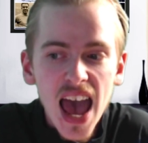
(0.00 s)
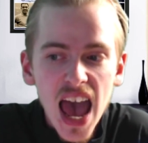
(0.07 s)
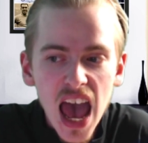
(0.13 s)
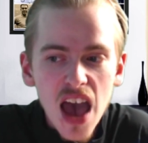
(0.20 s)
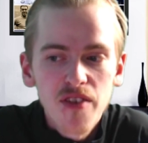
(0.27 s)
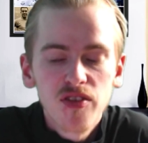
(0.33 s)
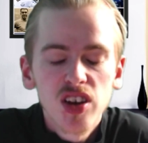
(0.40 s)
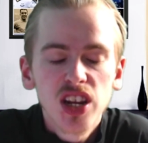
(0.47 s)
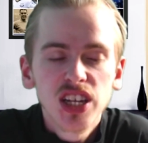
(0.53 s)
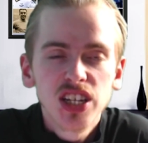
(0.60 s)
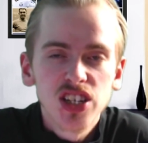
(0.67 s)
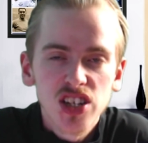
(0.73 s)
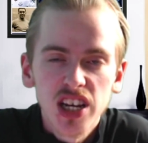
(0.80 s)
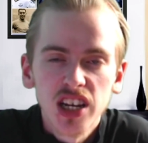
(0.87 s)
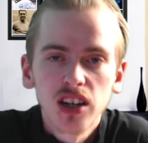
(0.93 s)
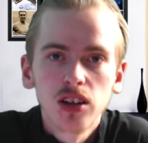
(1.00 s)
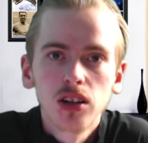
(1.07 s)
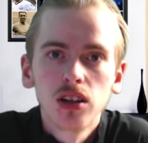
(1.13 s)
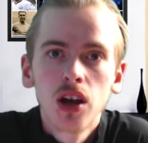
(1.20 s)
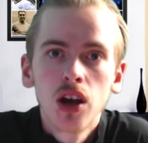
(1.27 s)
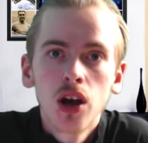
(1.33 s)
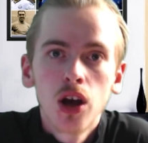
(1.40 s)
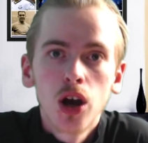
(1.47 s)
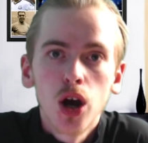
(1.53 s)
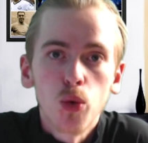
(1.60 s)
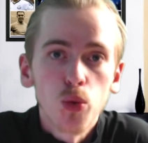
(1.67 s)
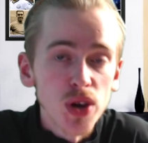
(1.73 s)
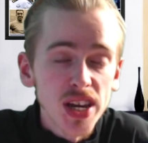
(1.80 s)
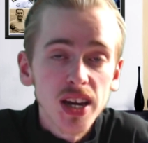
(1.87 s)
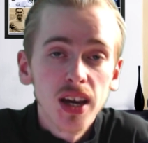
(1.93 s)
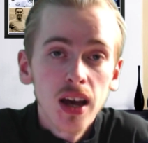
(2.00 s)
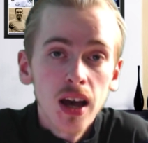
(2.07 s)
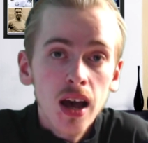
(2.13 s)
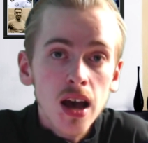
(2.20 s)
every single week?